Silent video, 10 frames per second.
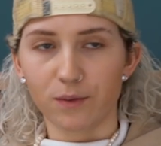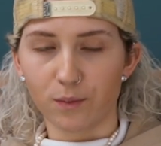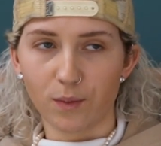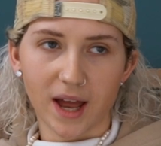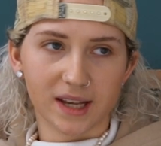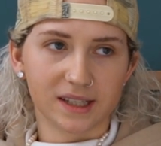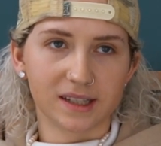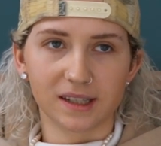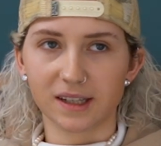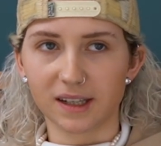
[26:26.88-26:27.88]

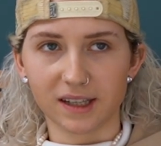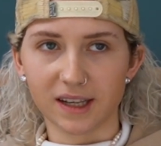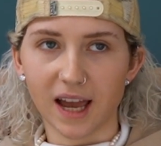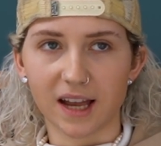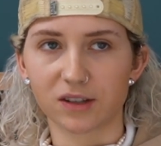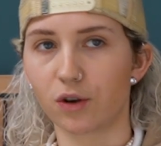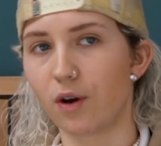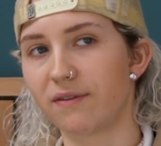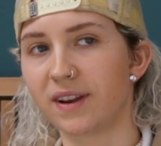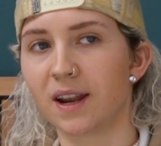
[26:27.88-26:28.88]
Whereas so
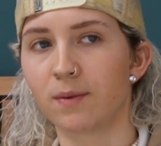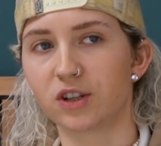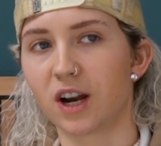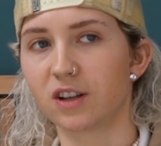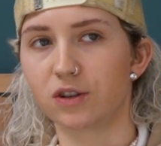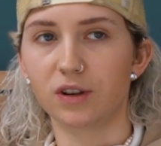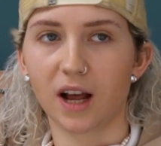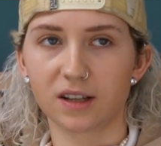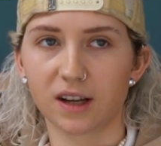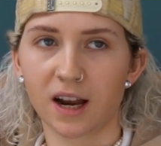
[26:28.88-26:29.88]
I think they were trying to do
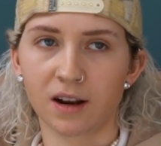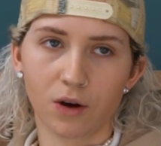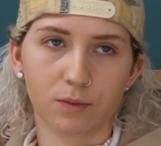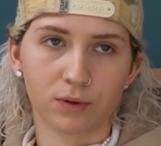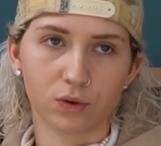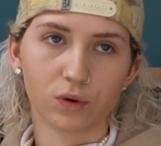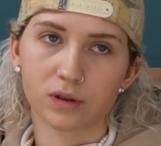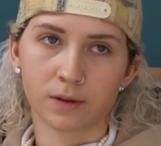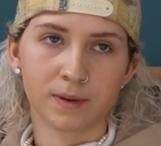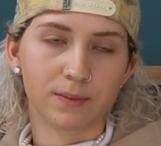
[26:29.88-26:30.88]
that to kind of open
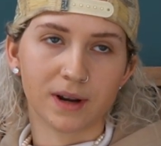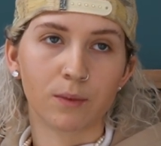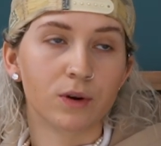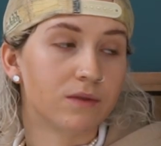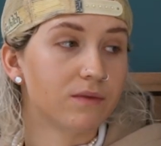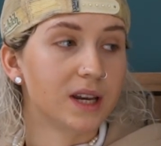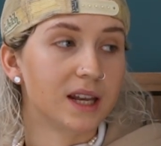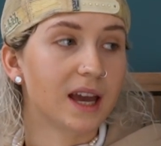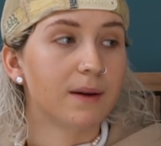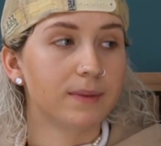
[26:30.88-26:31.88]
doors to people that wouldn't
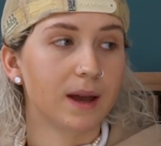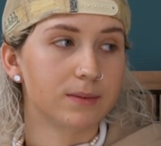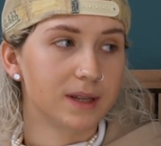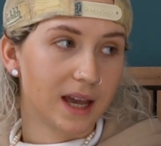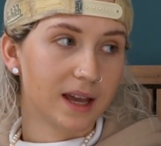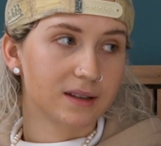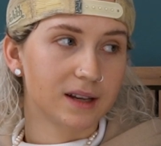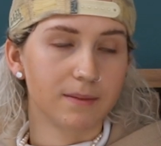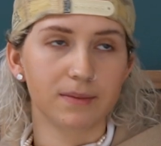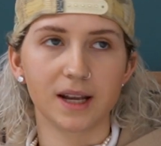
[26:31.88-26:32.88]
really be able to get into
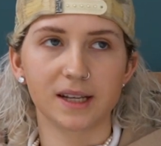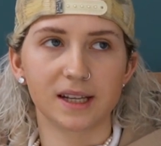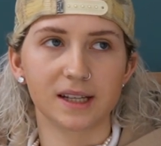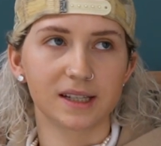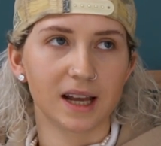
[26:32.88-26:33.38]
them places.